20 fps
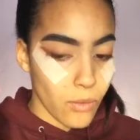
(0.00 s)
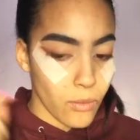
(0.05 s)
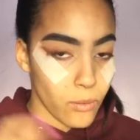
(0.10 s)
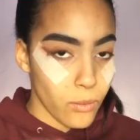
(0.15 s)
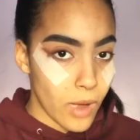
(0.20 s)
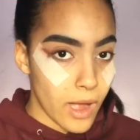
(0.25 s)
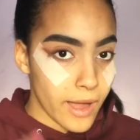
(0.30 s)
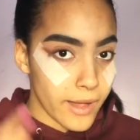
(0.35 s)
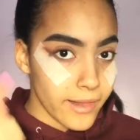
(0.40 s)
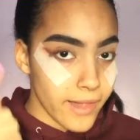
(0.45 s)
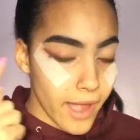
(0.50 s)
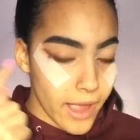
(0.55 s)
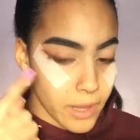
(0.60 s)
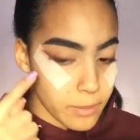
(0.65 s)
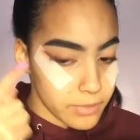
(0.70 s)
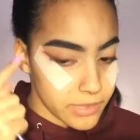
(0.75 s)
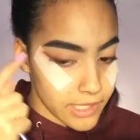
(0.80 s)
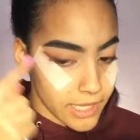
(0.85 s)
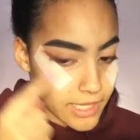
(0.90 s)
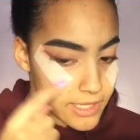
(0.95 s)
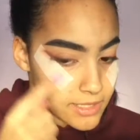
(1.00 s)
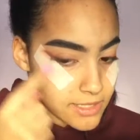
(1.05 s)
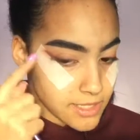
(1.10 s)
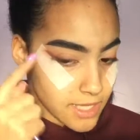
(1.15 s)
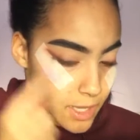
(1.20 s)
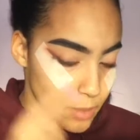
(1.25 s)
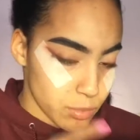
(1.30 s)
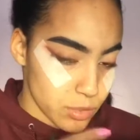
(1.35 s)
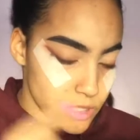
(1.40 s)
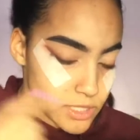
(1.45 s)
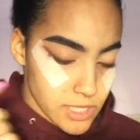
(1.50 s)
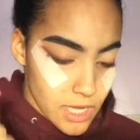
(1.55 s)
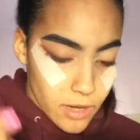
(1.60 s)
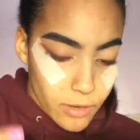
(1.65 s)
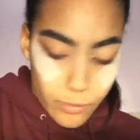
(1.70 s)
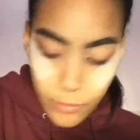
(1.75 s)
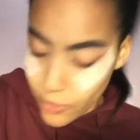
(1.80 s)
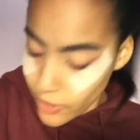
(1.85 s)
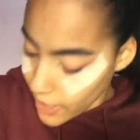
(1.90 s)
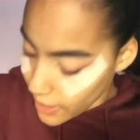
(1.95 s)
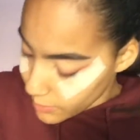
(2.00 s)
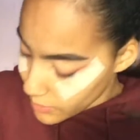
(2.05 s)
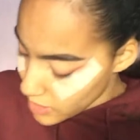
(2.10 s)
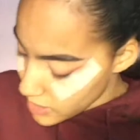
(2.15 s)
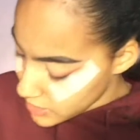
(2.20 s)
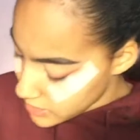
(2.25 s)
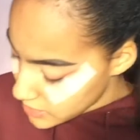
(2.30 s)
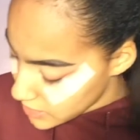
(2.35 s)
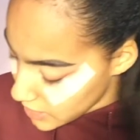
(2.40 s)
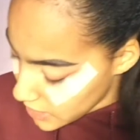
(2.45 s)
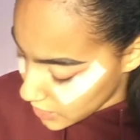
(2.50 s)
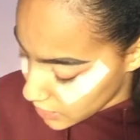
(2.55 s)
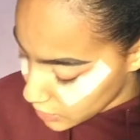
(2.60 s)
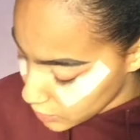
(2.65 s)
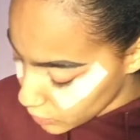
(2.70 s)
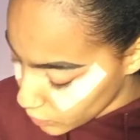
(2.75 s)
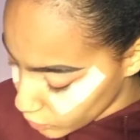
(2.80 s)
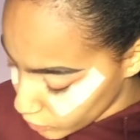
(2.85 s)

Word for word: While I blend Cypress Umber, I'm going to take